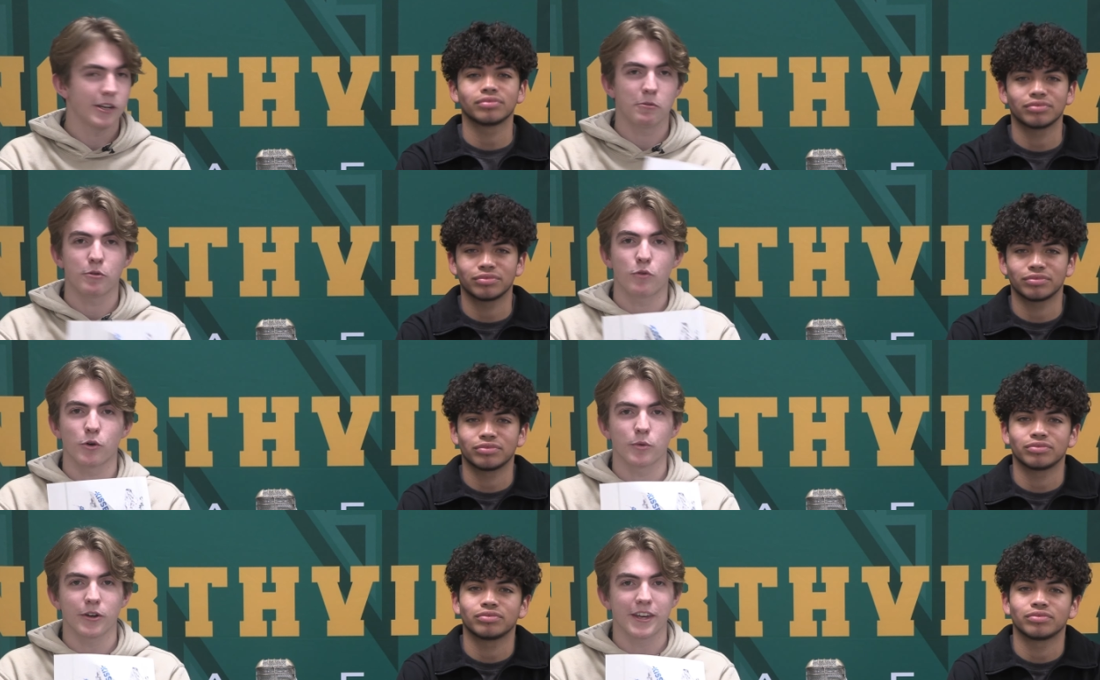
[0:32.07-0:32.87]
Speaker 1: couldn't even afford
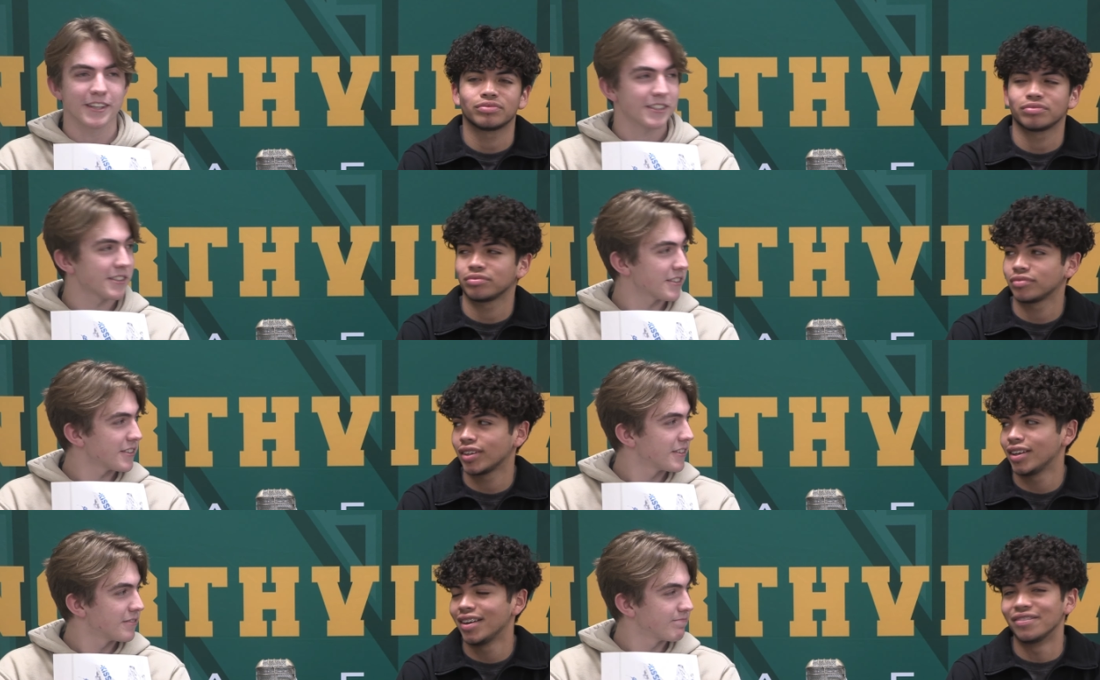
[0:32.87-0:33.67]
real kisses?
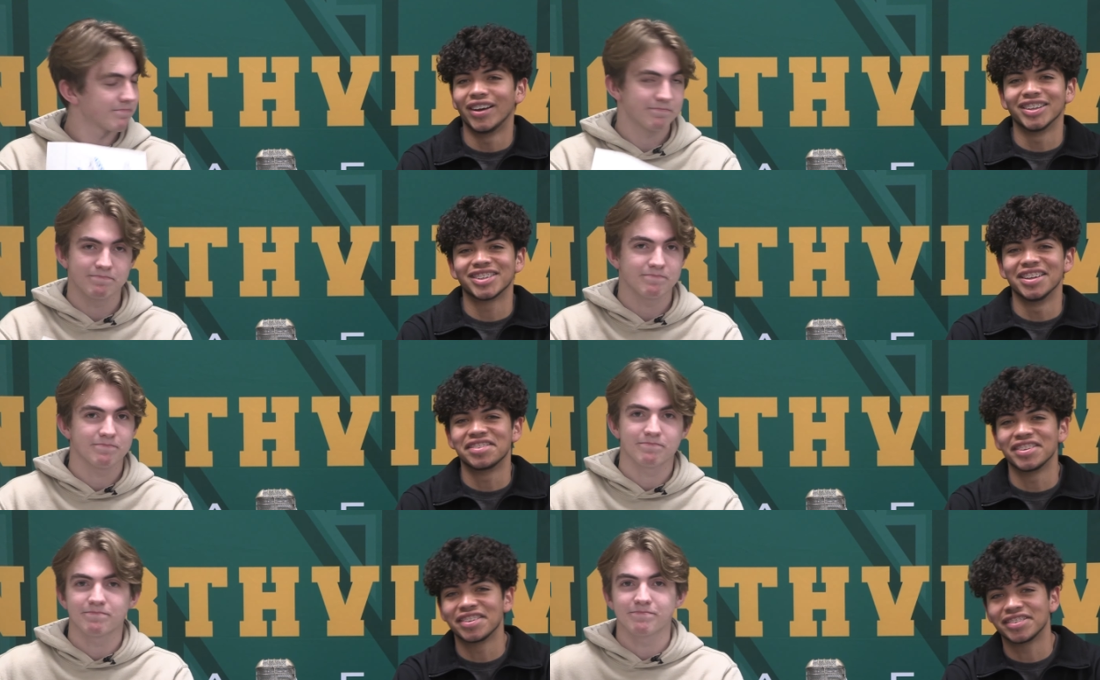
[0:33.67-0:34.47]
Speaker 2: Valentine's
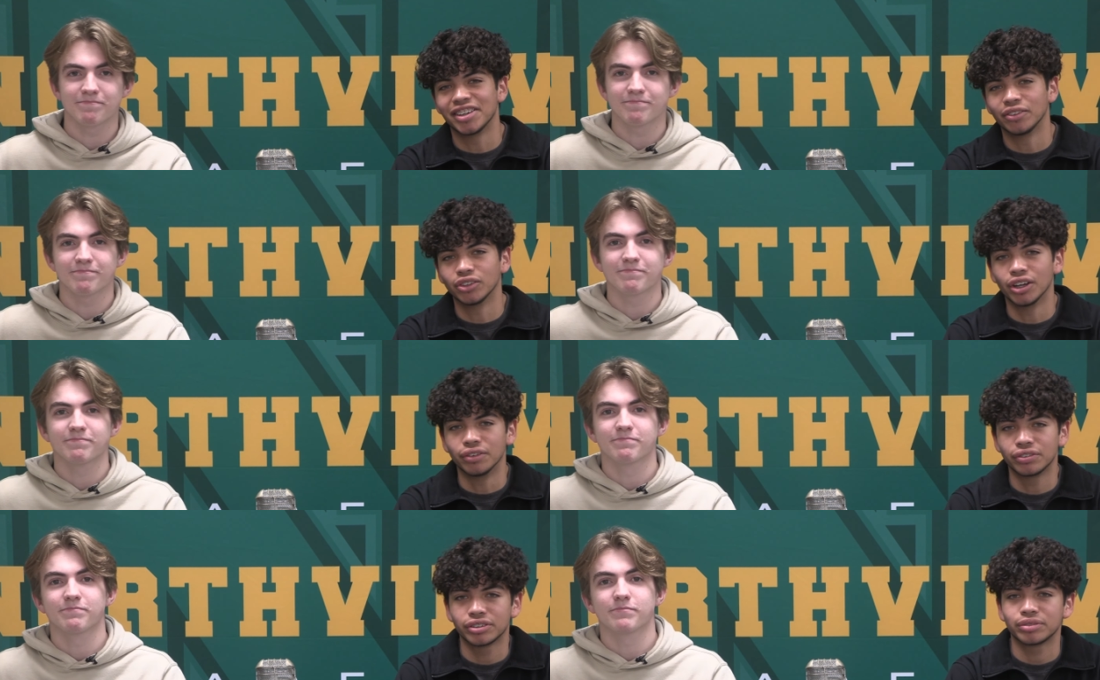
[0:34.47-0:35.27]
is the day of
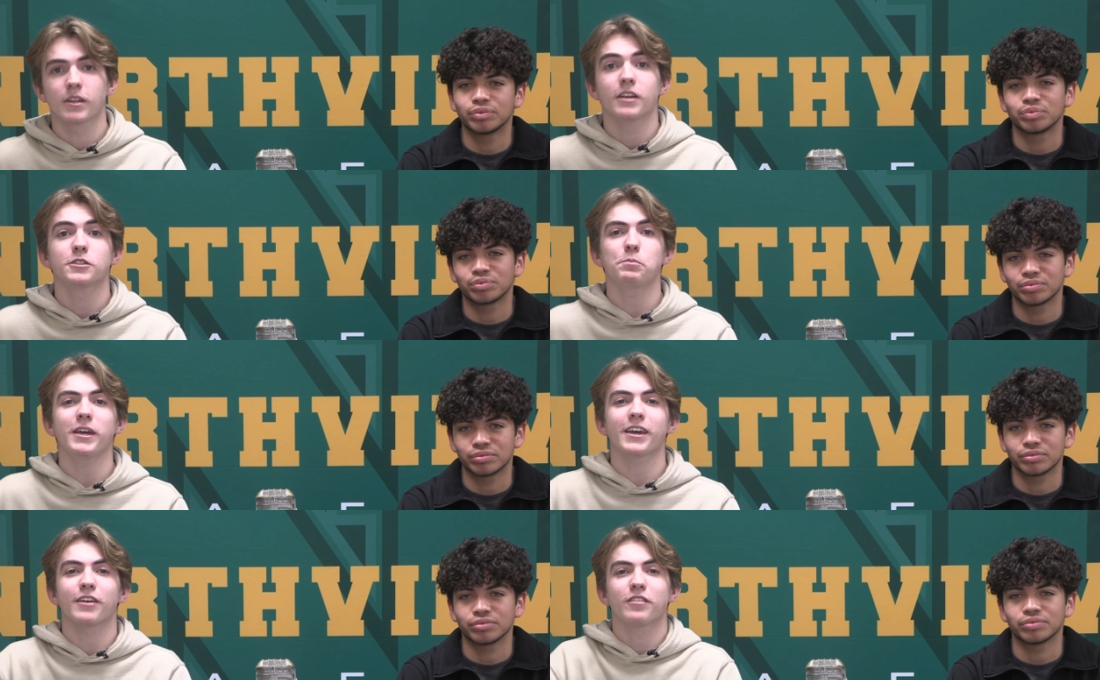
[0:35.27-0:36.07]
Speaker 1: love.
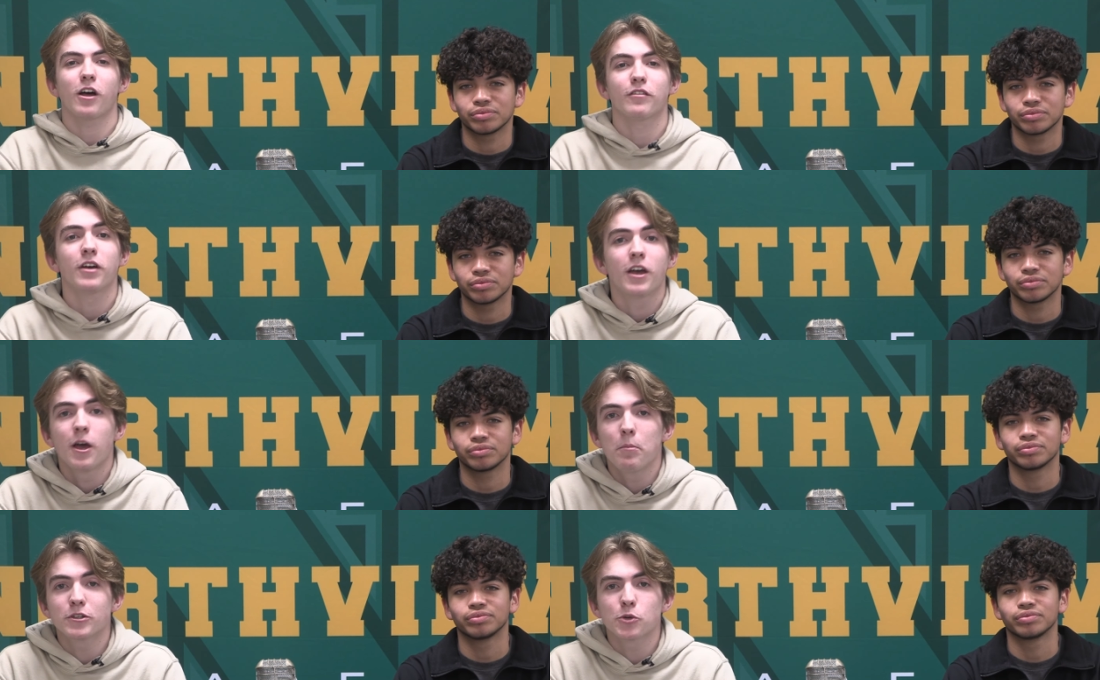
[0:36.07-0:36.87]
Speaking of love,
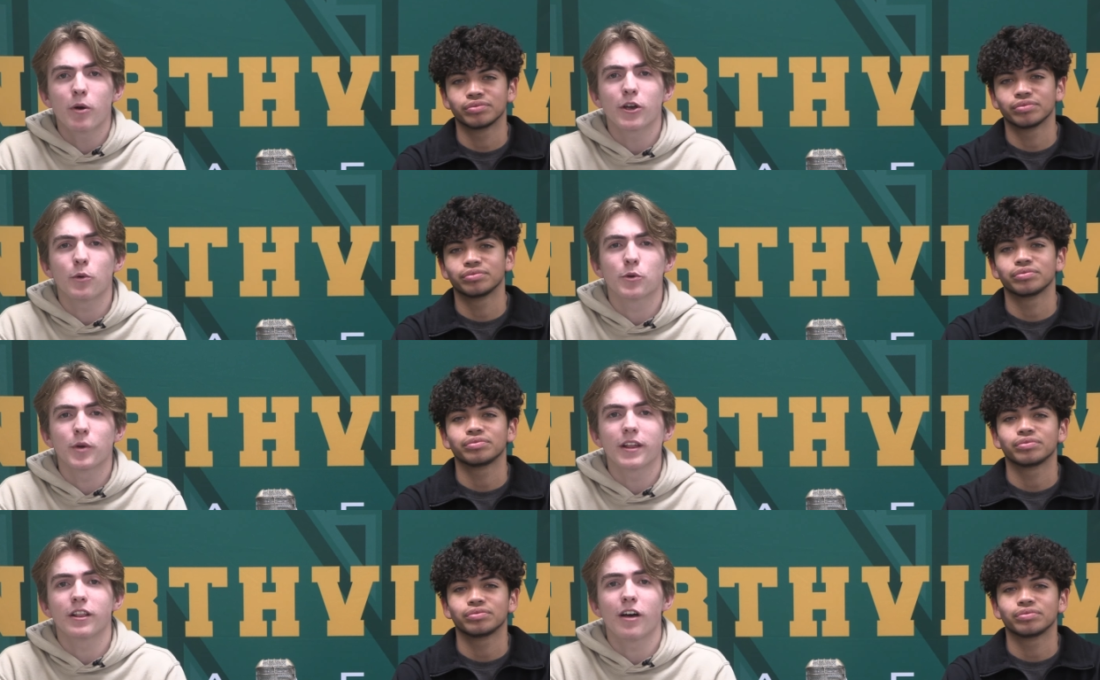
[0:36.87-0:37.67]
Mr. Puckett would
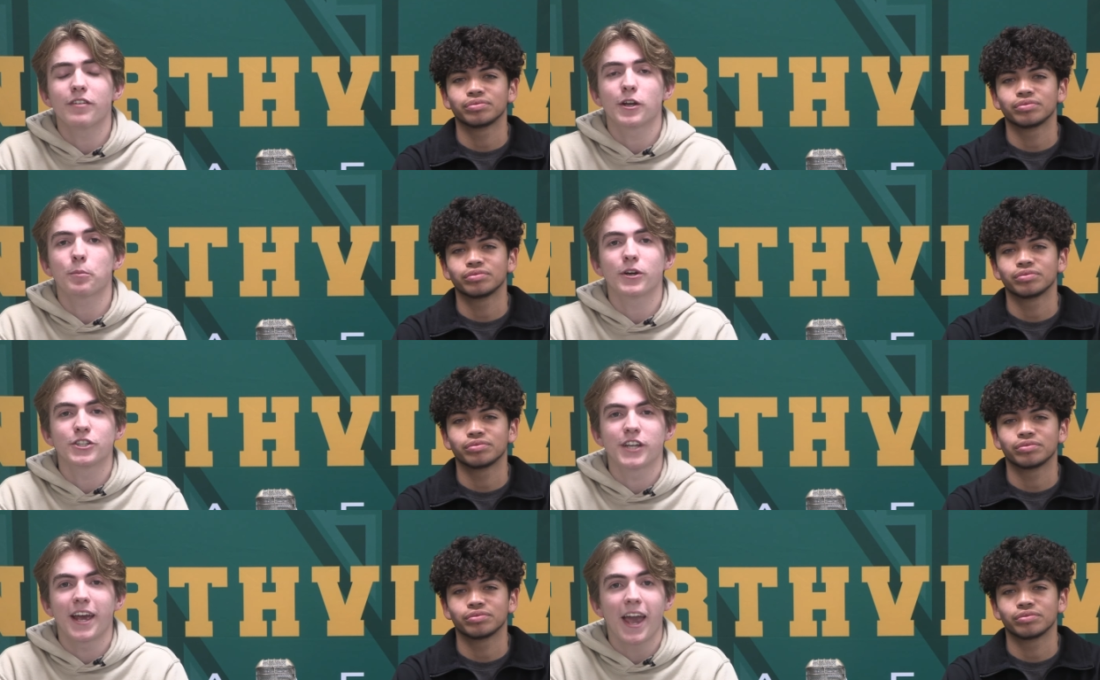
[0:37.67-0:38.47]
really love and
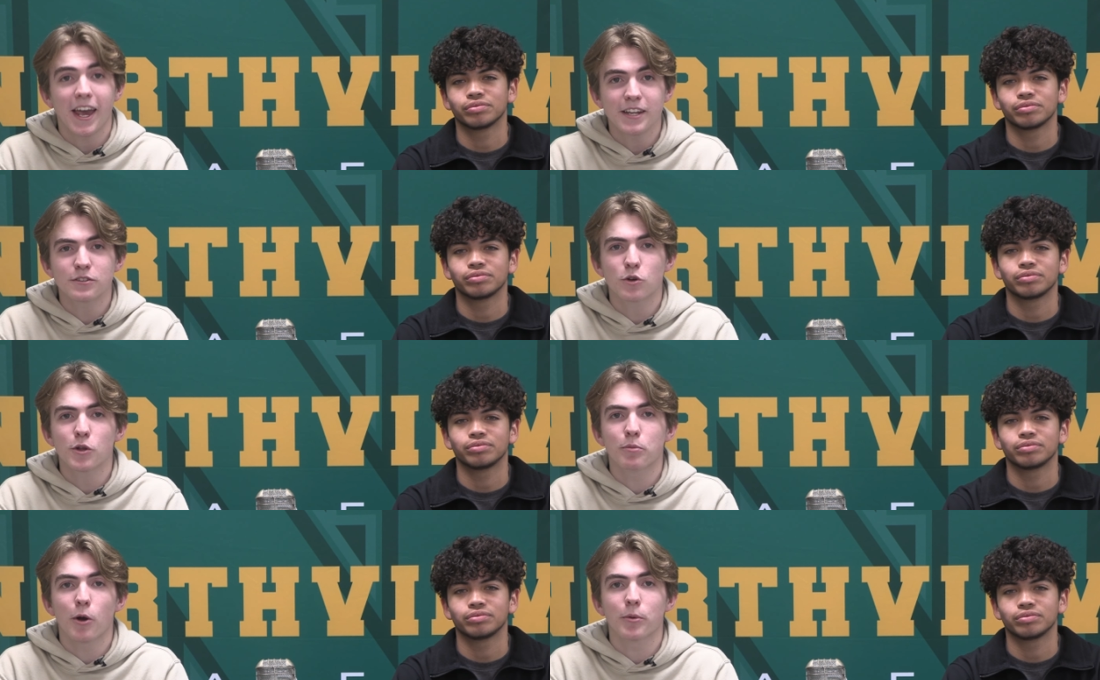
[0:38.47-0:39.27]
appreciate any school
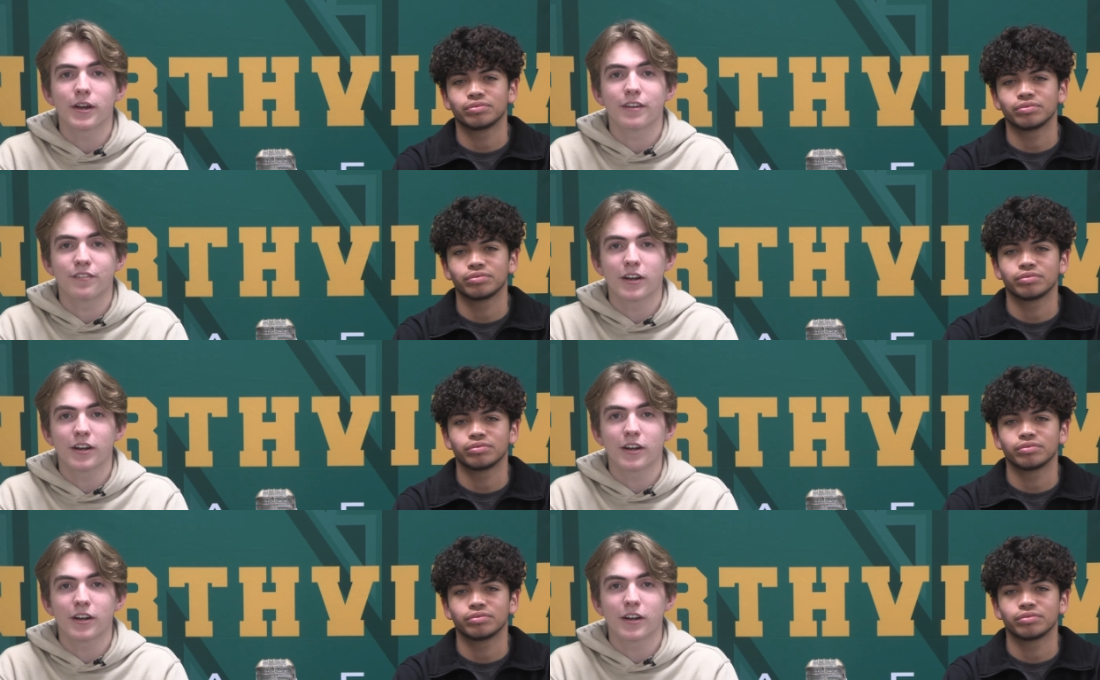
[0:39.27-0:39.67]
appropriate and